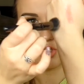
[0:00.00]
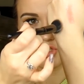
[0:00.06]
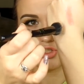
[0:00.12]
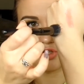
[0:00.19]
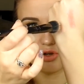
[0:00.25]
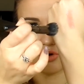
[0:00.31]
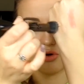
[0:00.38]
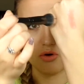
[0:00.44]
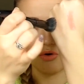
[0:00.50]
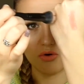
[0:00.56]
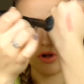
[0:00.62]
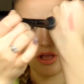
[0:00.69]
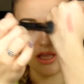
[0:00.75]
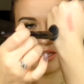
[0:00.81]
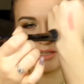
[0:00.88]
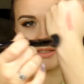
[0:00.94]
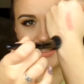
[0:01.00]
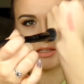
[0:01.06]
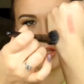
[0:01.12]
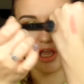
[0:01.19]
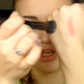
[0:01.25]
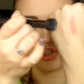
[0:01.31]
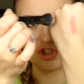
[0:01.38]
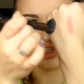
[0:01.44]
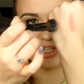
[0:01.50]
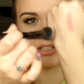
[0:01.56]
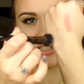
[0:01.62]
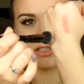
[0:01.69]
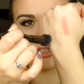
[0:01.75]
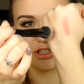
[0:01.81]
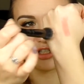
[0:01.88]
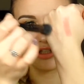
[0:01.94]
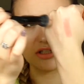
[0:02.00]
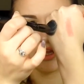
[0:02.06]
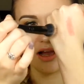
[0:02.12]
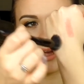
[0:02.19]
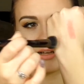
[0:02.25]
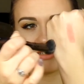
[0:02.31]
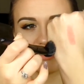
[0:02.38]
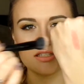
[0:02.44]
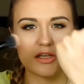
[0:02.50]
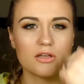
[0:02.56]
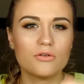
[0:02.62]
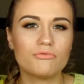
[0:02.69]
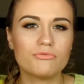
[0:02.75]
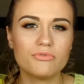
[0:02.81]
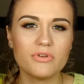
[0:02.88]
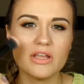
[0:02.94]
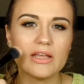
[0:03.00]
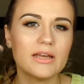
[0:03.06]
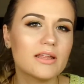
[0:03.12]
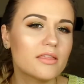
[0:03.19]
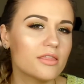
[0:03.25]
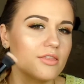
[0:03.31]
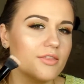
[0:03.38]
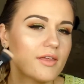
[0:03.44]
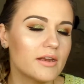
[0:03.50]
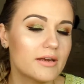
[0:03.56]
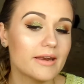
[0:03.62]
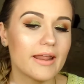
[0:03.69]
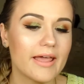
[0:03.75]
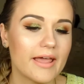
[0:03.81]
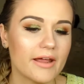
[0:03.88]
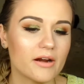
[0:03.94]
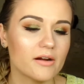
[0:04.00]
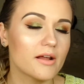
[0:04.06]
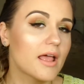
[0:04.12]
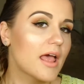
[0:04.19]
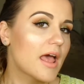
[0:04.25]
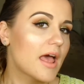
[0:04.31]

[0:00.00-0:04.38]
So it just does a really thin layer.